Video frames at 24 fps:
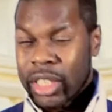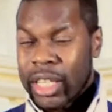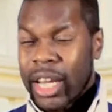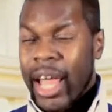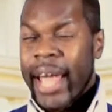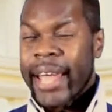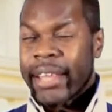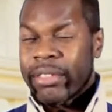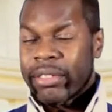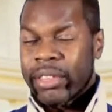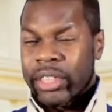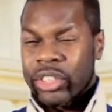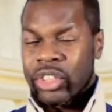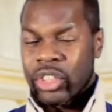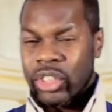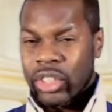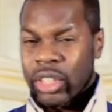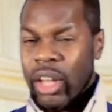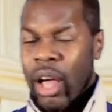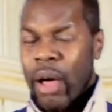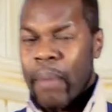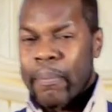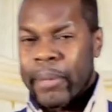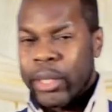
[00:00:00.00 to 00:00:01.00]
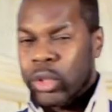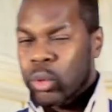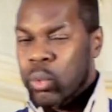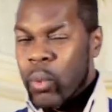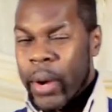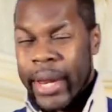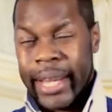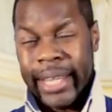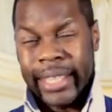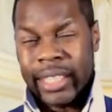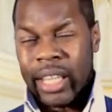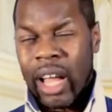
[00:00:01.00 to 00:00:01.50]
like this psalmist,
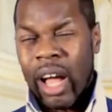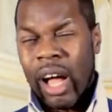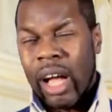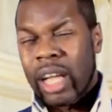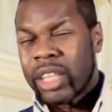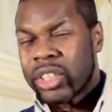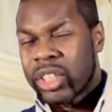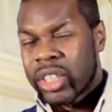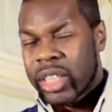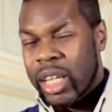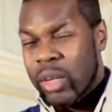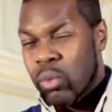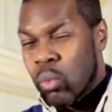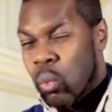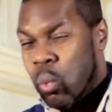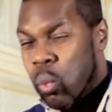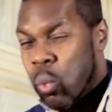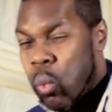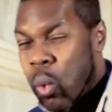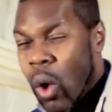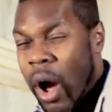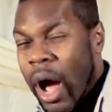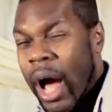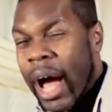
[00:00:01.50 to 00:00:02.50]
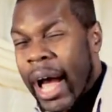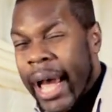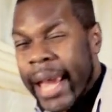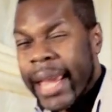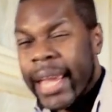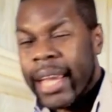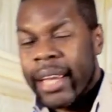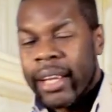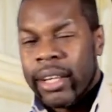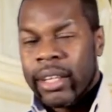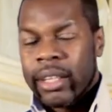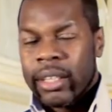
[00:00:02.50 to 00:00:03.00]
where he's asking
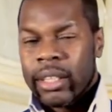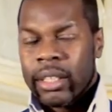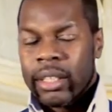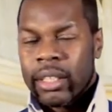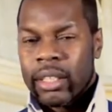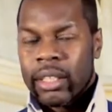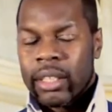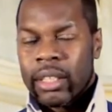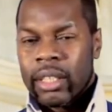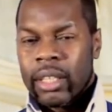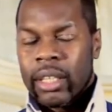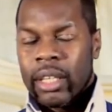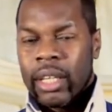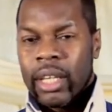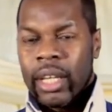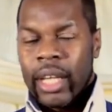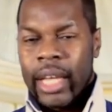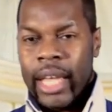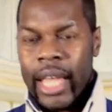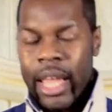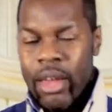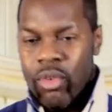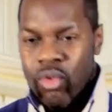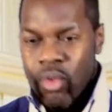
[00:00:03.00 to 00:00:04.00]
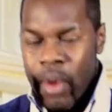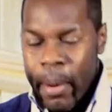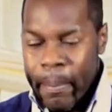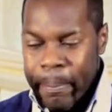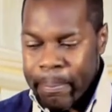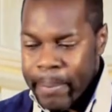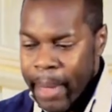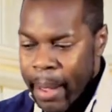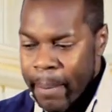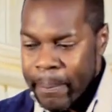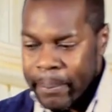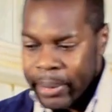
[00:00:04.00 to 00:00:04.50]
why, he
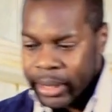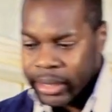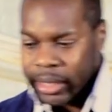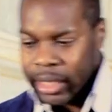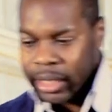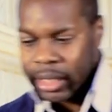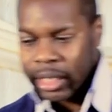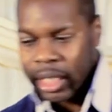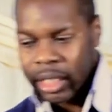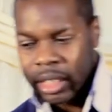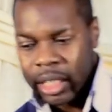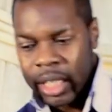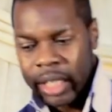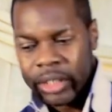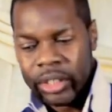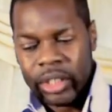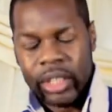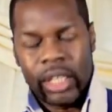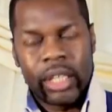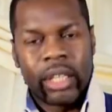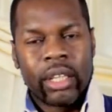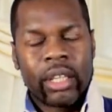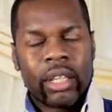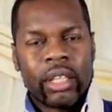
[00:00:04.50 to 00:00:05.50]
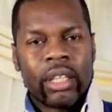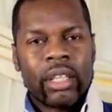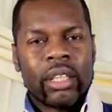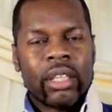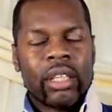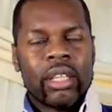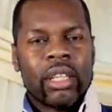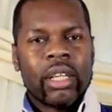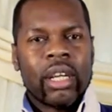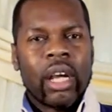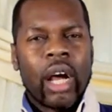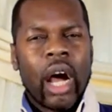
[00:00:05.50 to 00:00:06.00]
remembers, he says, listen,
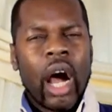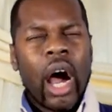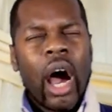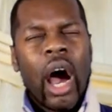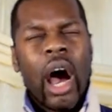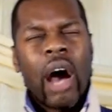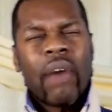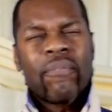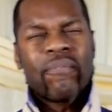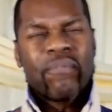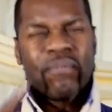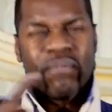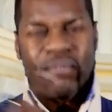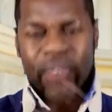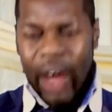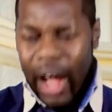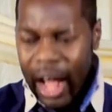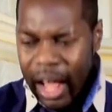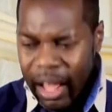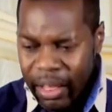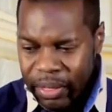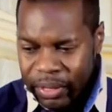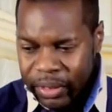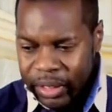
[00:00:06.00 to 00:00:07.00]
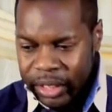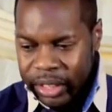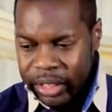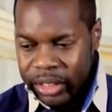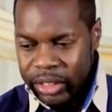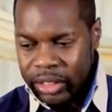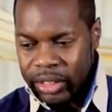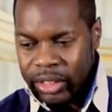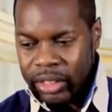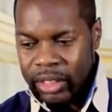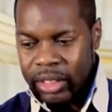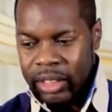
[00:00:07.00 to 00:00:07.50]
our
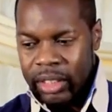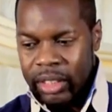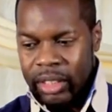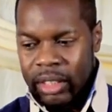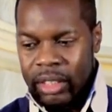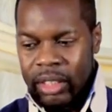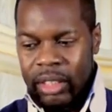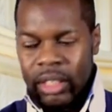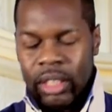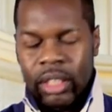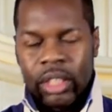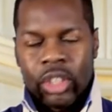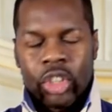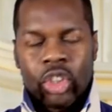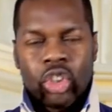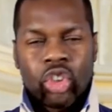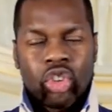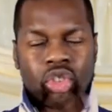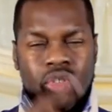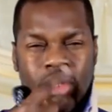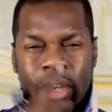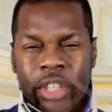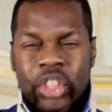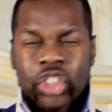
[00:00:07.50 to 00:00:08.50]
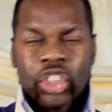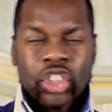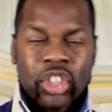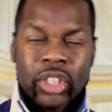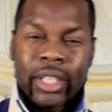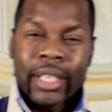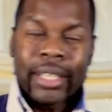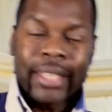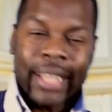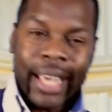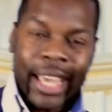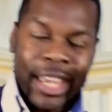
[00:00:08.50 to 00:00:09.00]
fathers
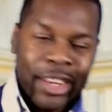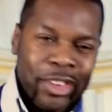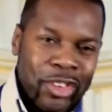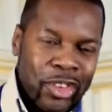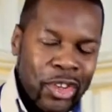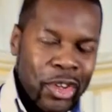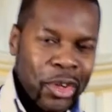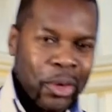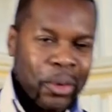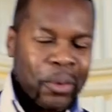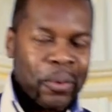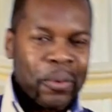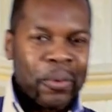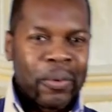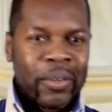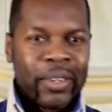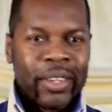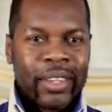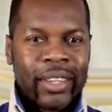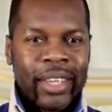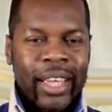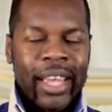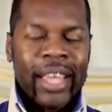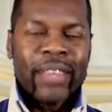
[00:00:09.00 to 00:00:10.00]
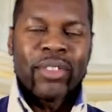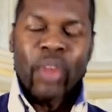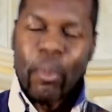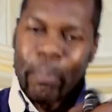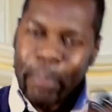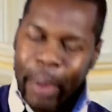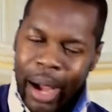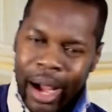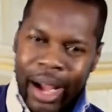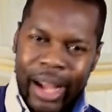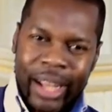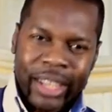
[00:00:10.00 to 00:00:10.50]
trusted in you in the
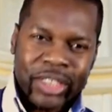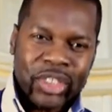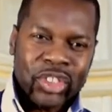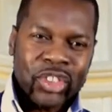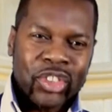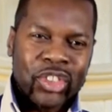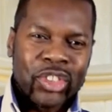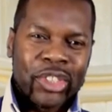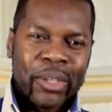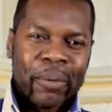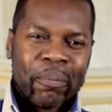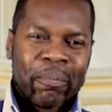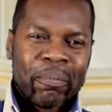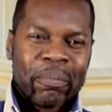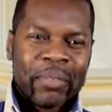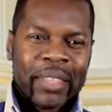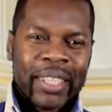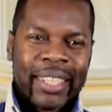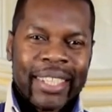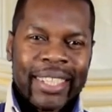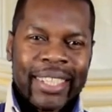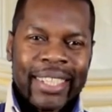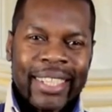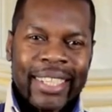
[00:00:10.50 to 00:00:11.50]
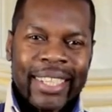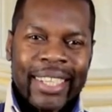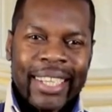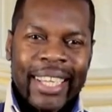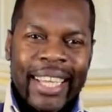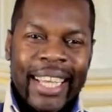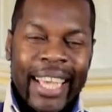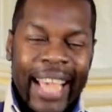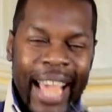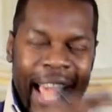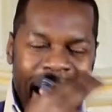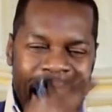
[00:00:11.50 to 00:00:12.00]
past
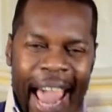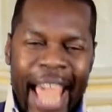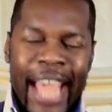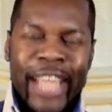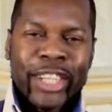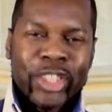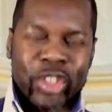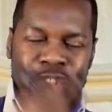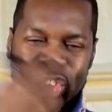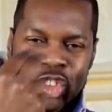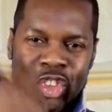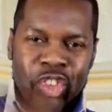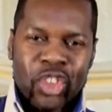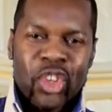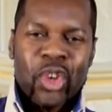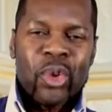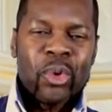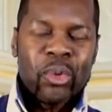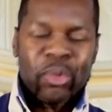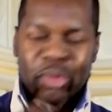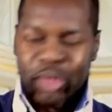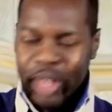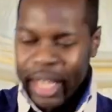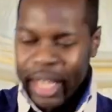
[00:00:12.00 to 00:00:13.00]
and you